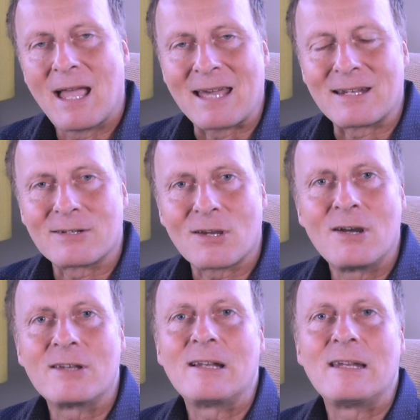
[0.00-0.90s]
And I'd
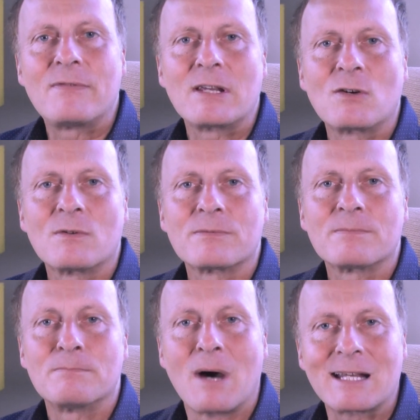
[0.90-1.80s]
earn a living
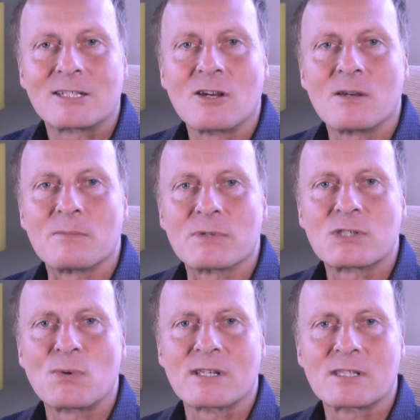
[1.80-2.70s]
on my terms,
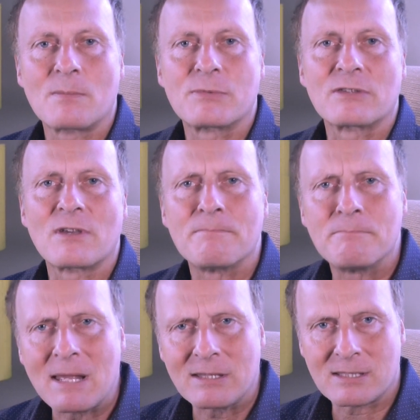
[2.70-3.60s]
doing something that
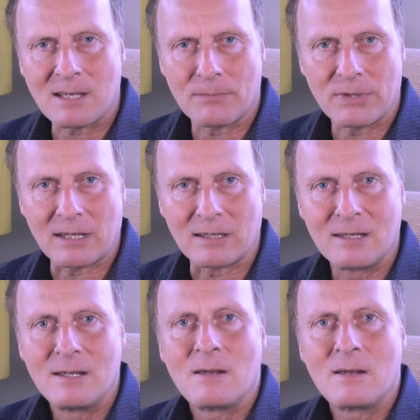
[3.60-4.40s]
meant something.